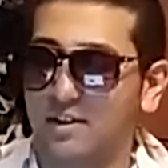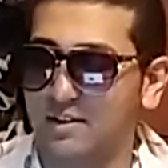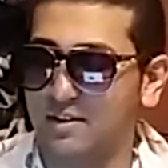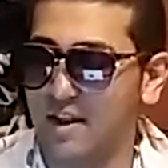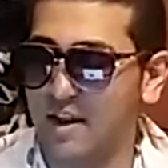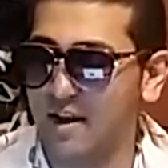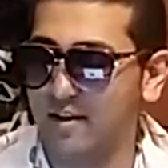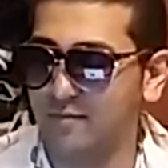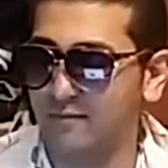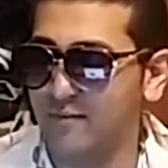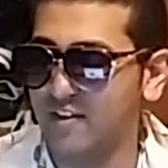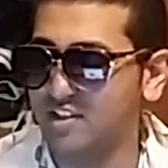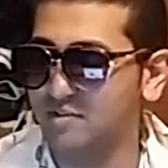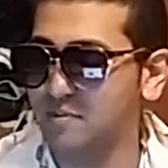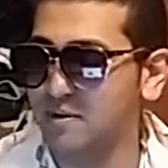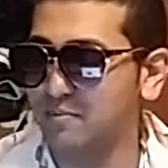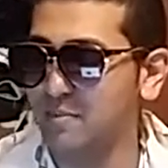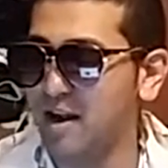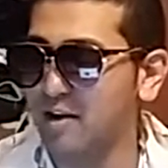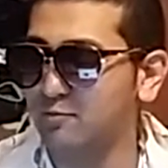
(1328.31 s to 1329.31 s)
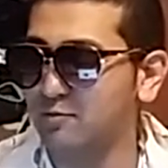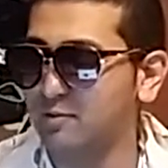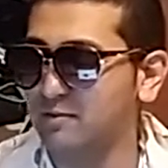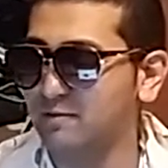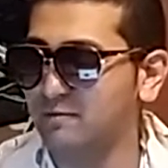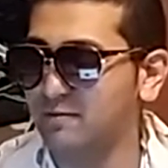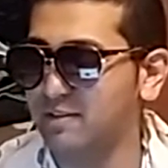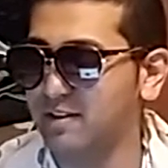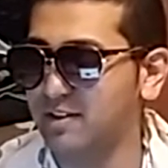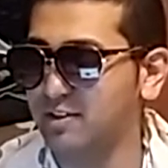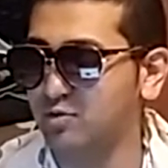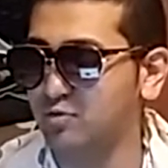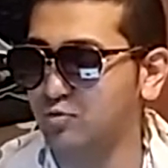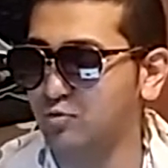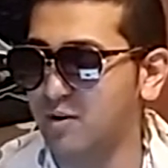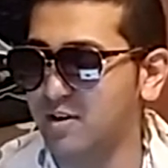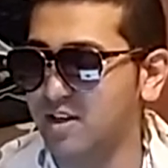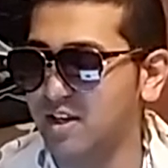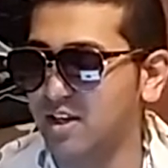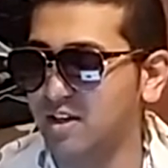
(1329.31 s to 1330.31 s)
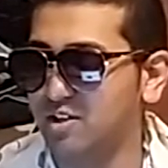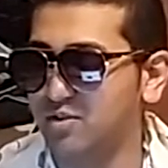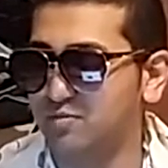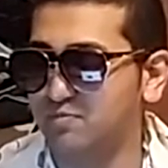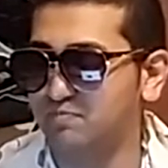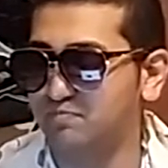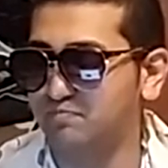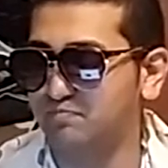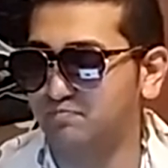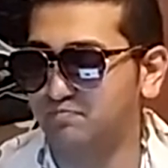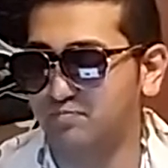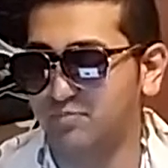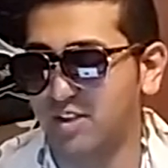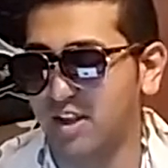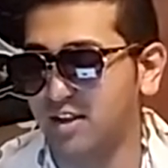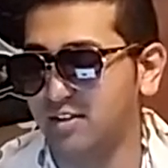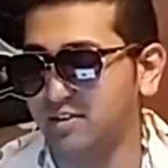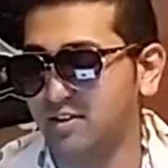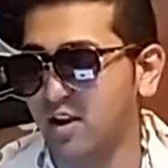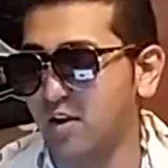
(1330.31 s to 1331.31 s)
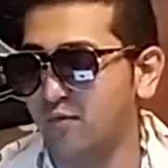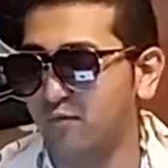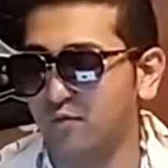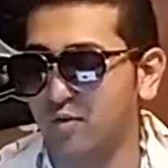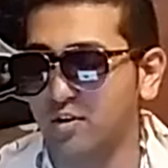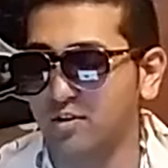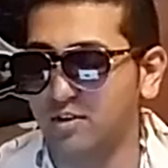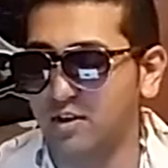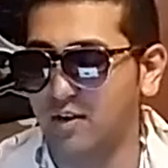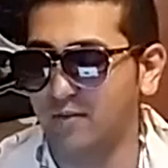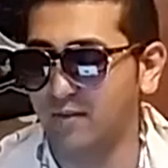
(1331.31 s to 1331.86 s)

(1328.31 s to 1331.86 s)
Did Vince McMahon really do anything different,